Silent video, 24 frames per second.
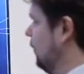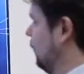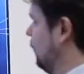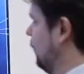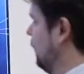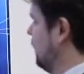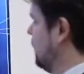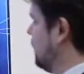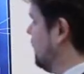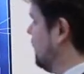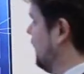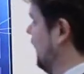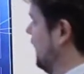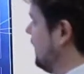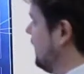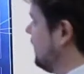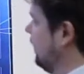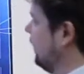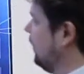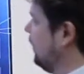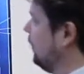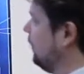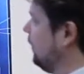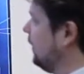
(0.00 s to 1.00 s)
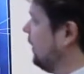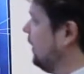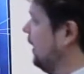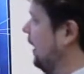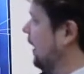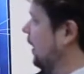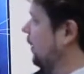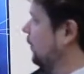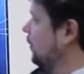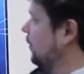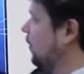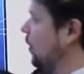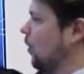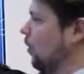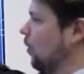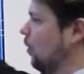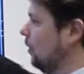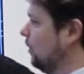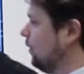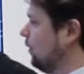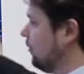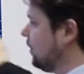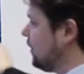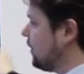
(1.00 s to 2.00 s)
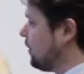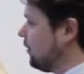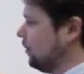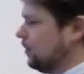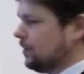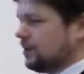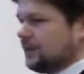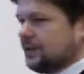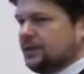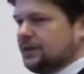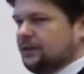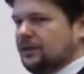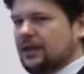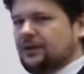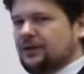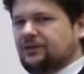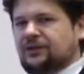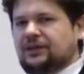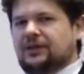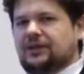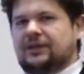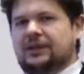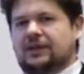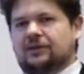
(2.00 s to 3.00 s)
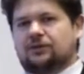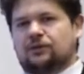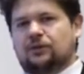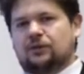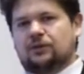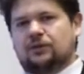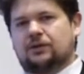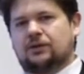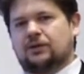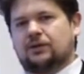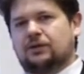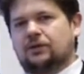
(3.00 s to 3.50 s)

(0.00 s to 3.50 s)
which takes into account all the resources you have in the network